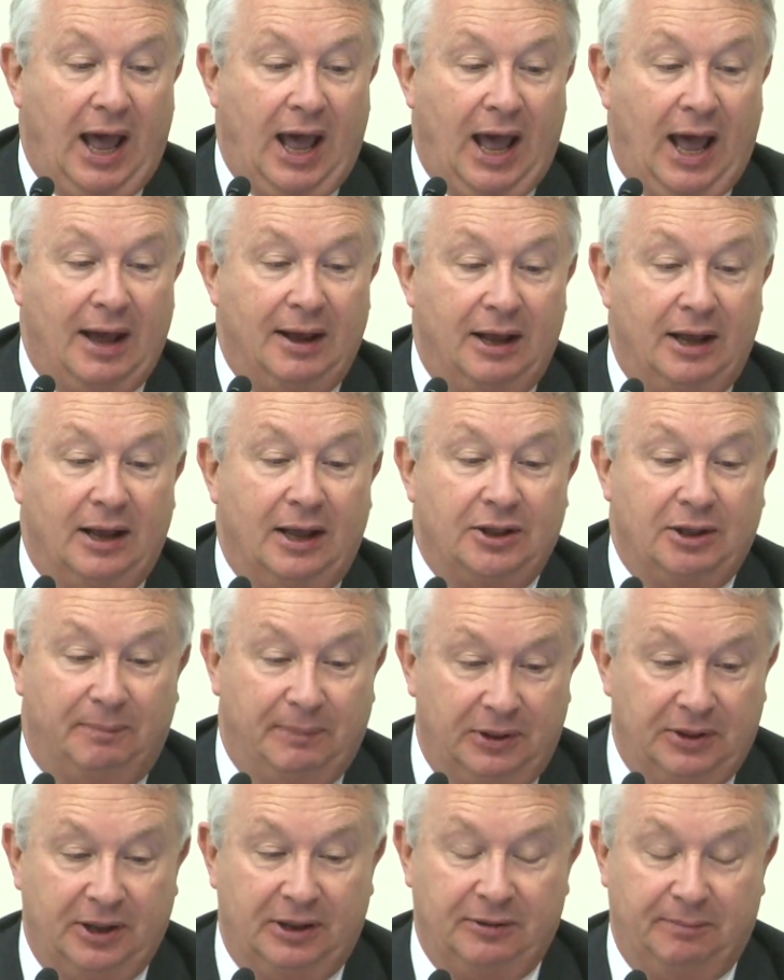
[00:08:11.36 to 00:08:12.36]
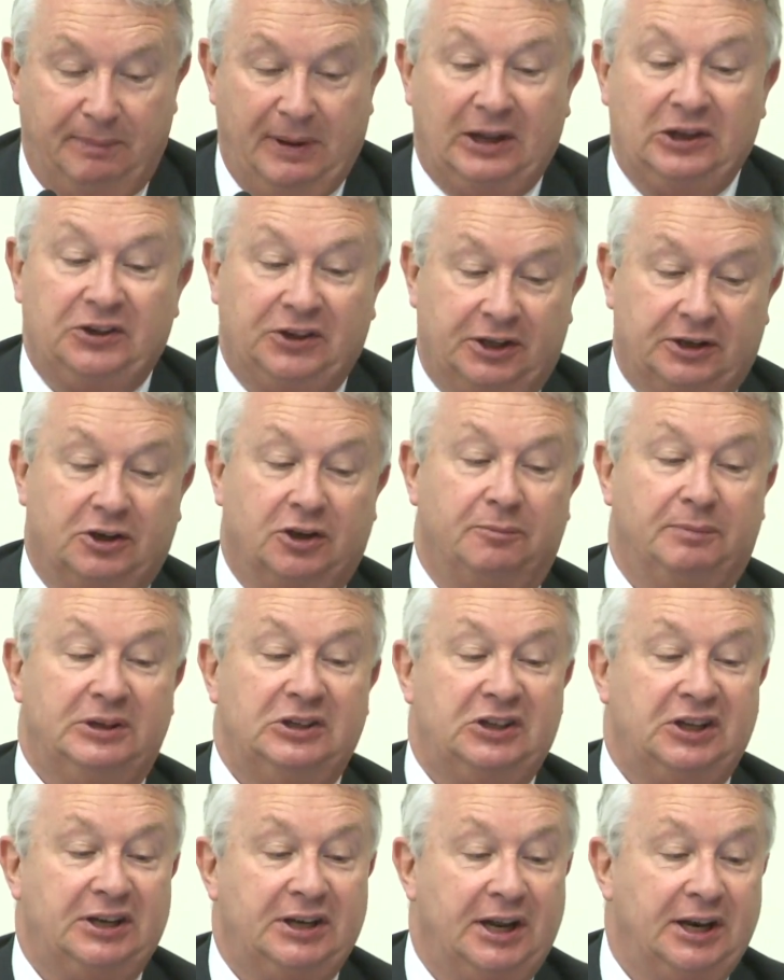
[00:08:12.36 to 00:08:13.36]
The best that could be
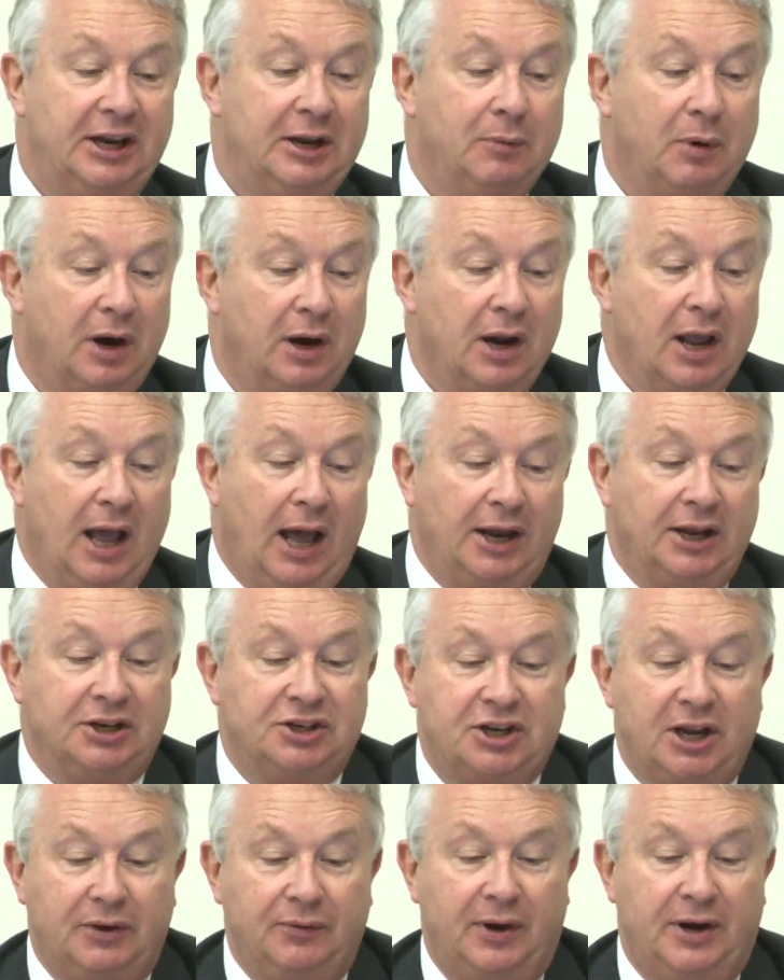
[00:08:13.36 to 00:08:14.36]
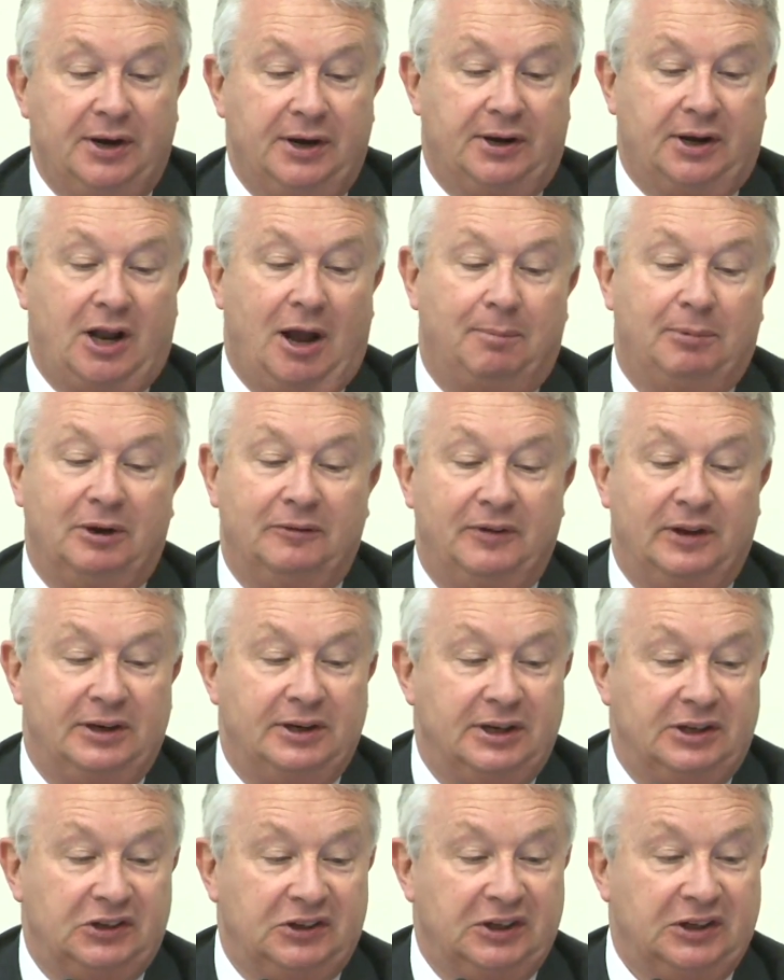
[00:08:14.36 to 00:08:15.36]
seen anywhere. And it generated a couple of
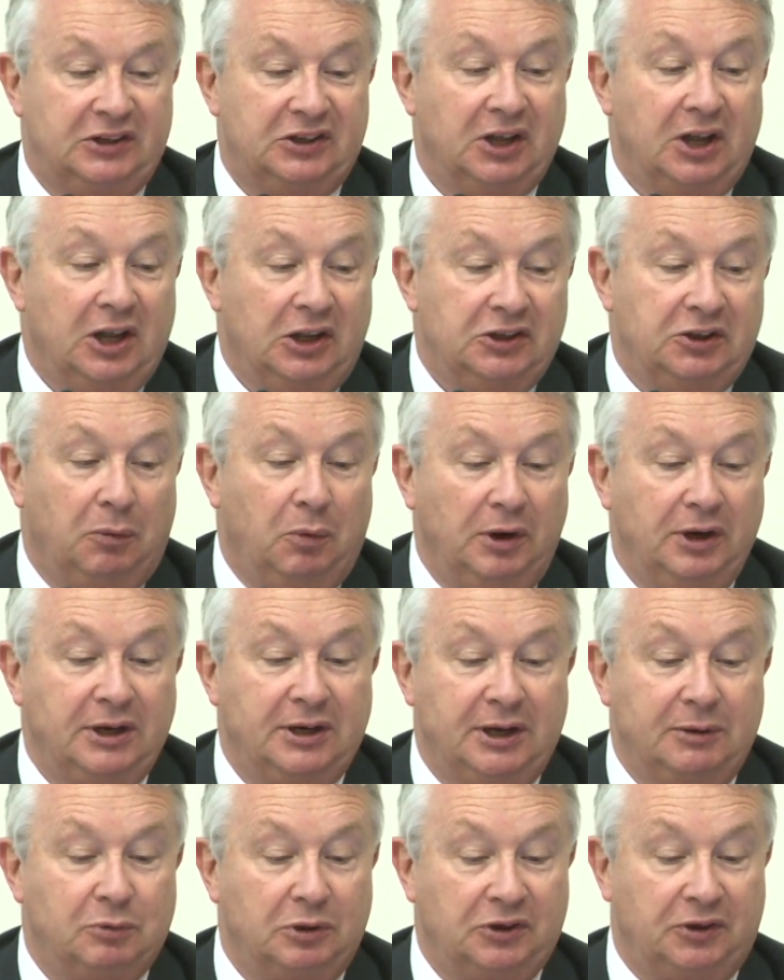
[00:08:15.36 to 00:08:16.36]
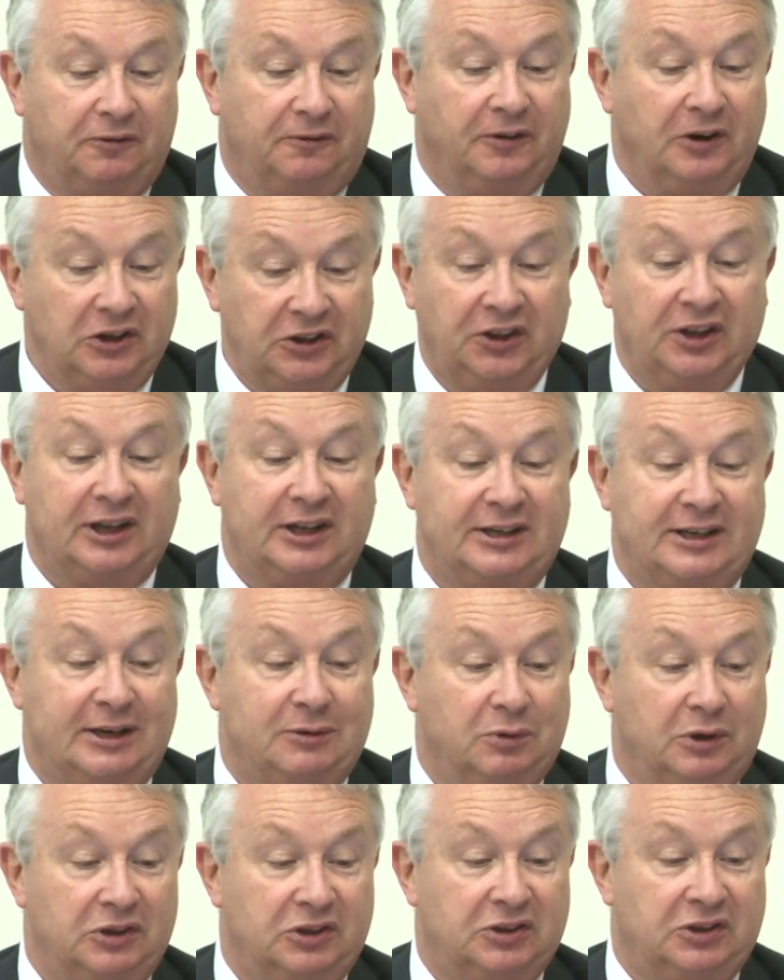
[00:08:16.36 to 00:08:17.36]
indices. So what it did was, the first thing it did
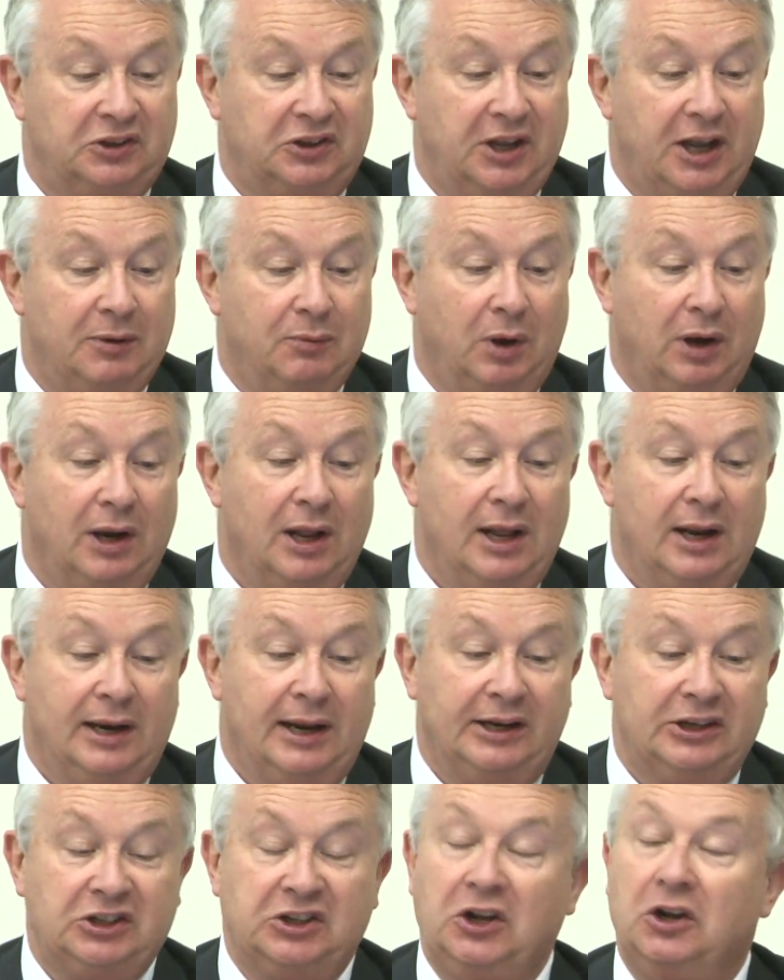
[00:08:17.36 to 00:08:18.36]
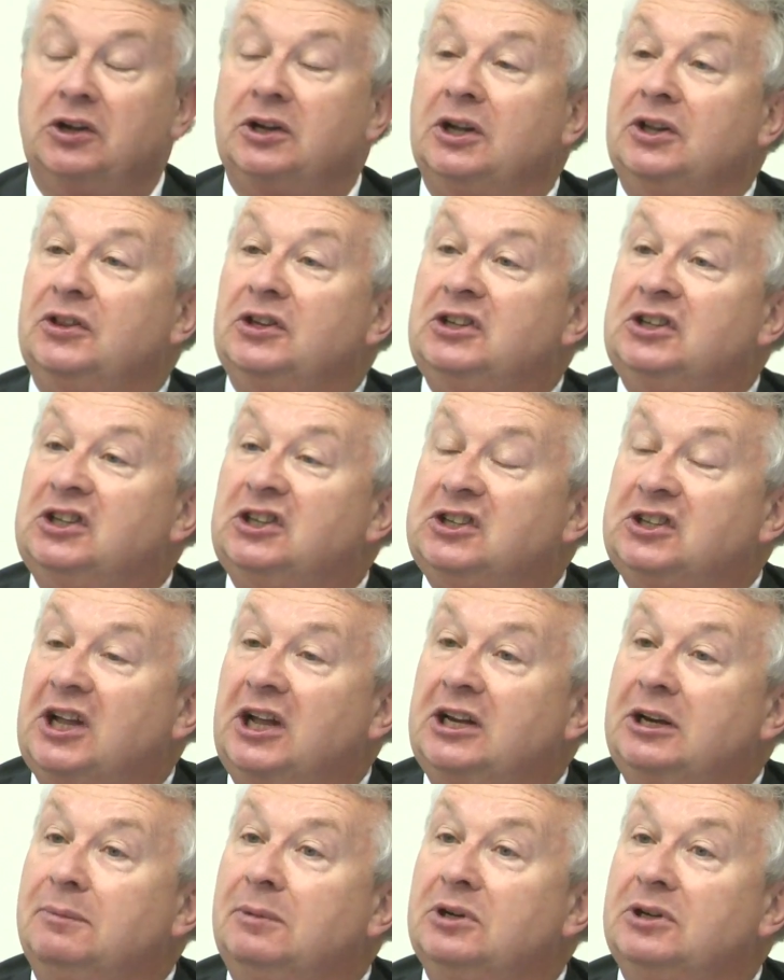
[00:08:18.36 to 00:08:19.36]
was to say, well, let's look at the
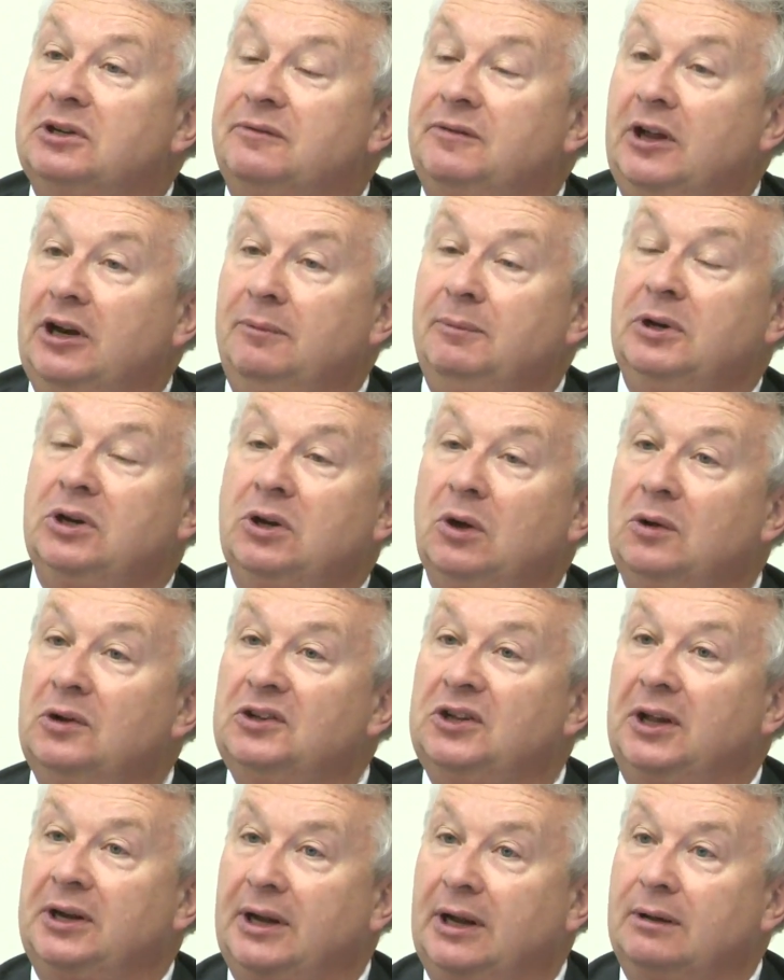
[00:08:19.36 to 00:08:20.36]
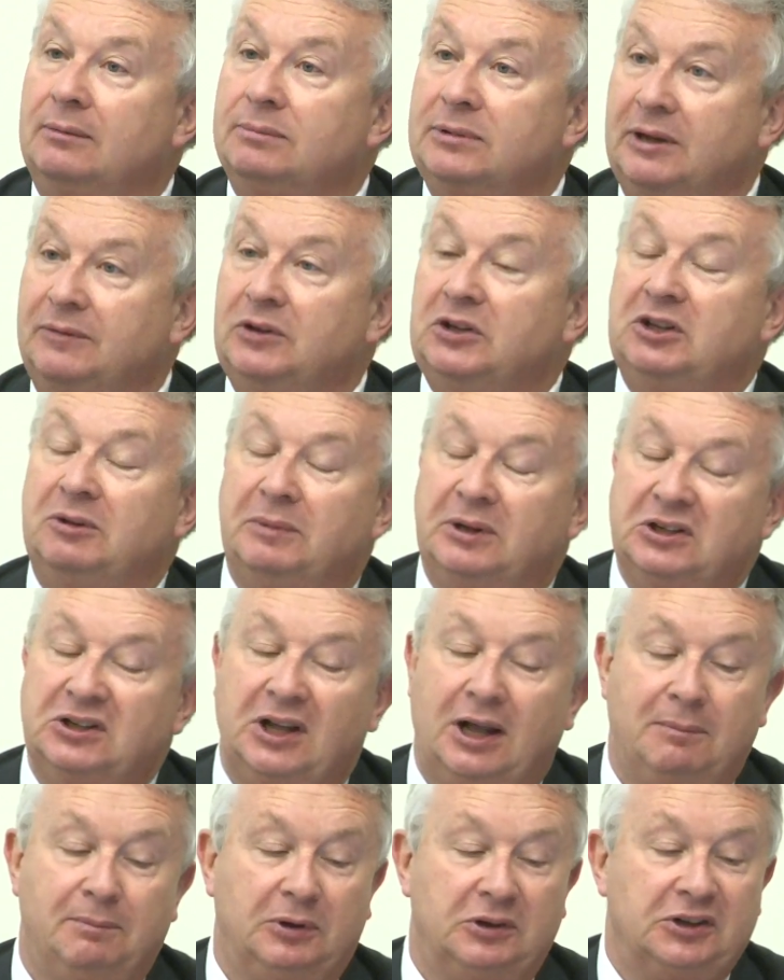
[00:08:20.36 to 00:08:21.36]
Sustainable Development Goals, and I'll give you some
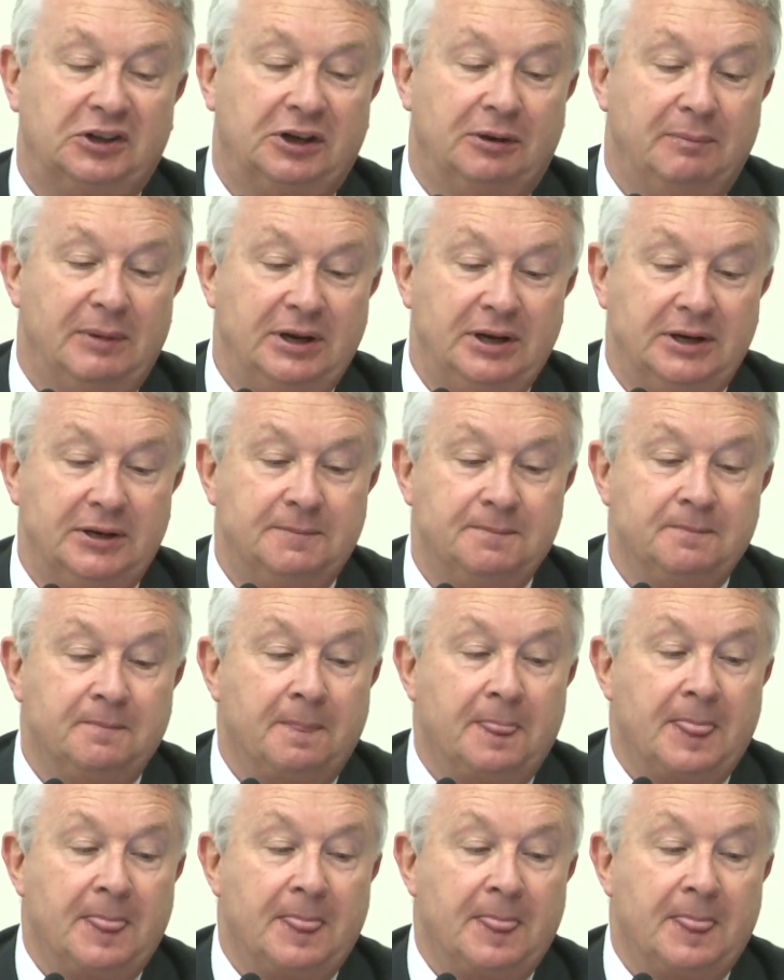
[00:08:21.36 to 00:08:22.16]
examples in a minute,